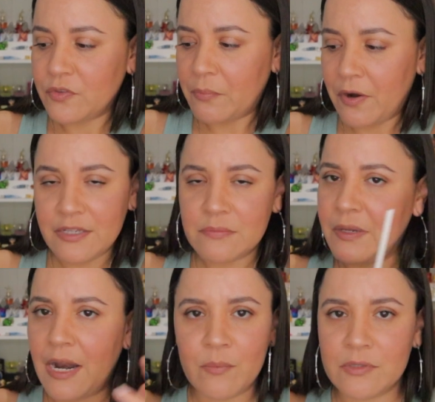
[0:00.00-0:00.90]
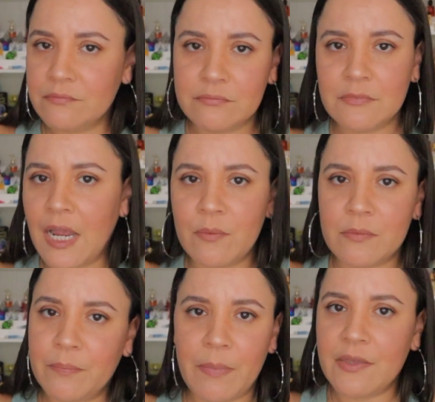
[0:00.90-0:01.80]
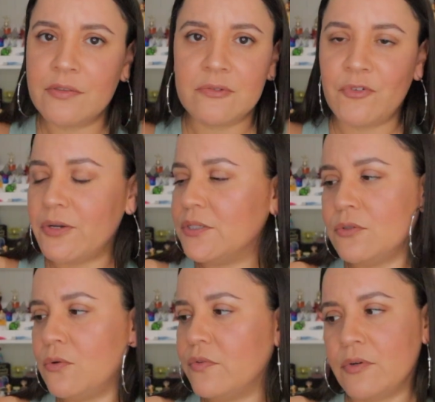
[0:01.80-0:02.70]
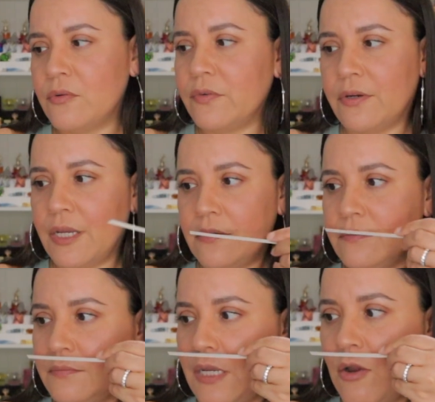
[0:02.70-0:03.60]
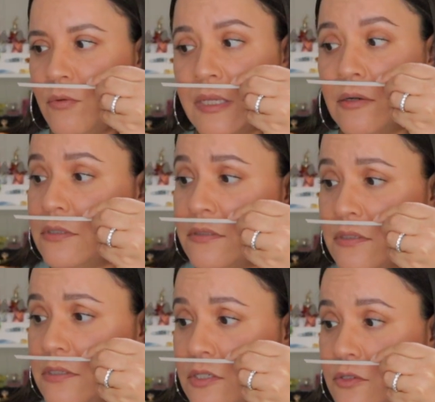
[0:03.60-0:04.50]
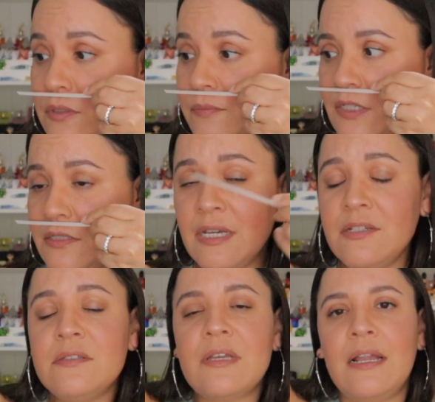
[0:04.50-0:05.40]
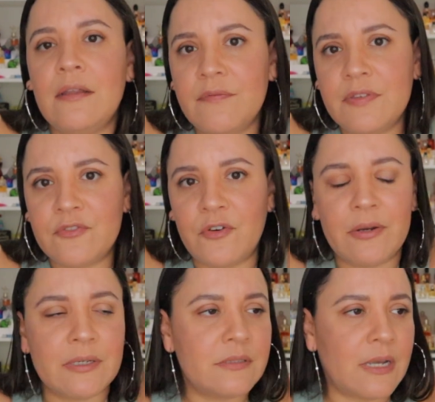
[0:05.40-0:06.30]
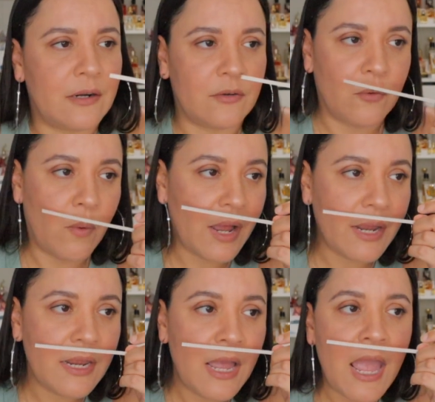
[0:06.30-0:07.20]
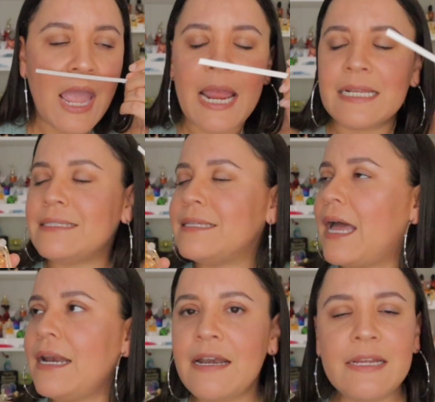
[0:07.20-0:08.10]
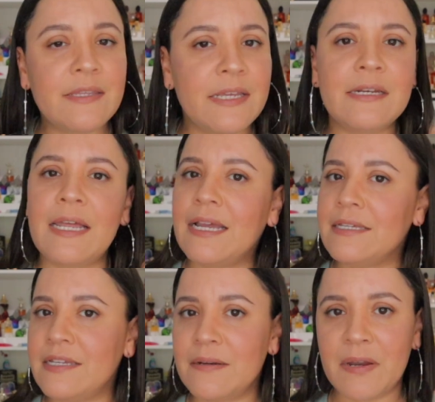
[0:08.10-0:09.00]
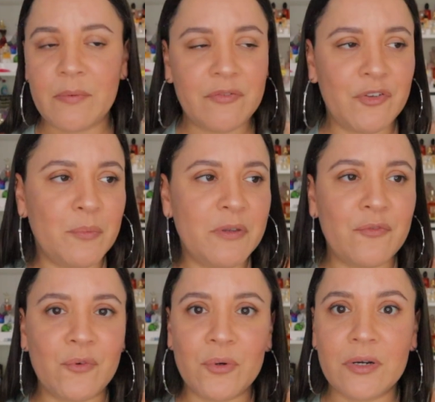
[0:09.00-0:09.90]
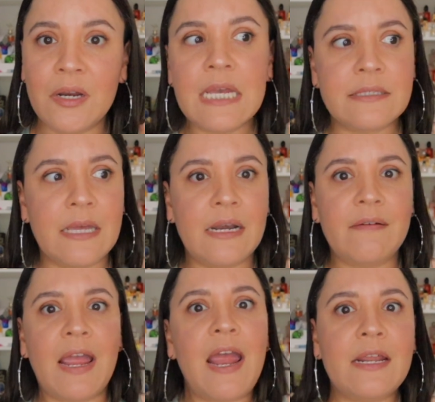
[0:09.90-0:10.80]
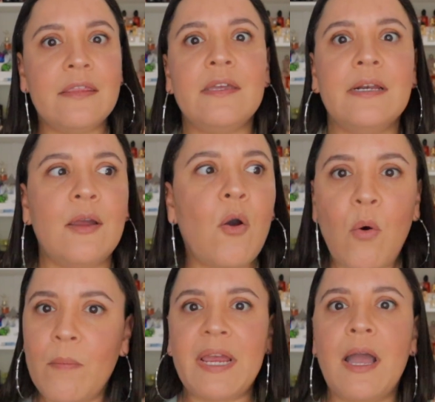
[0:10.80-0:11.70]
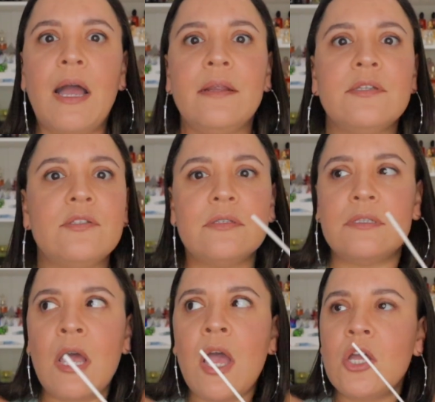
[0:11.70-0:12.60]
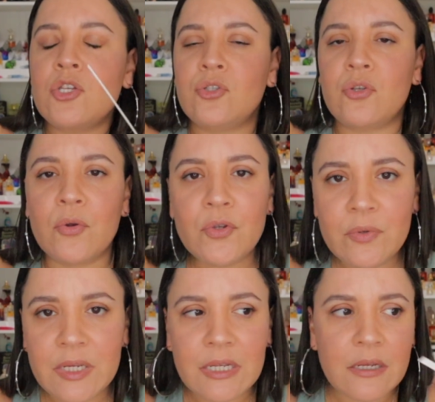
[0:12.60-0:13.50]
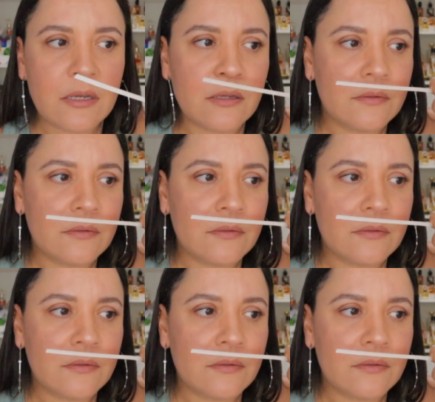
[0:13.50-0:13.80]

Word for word: the price, but I would I would buy this fragrance over and over again. I hope they don't discontinue it because I just, I love this fragrance. I don't know why. It's not anything, like I said in my review before, it's not anything like, oh my God, this is so unique.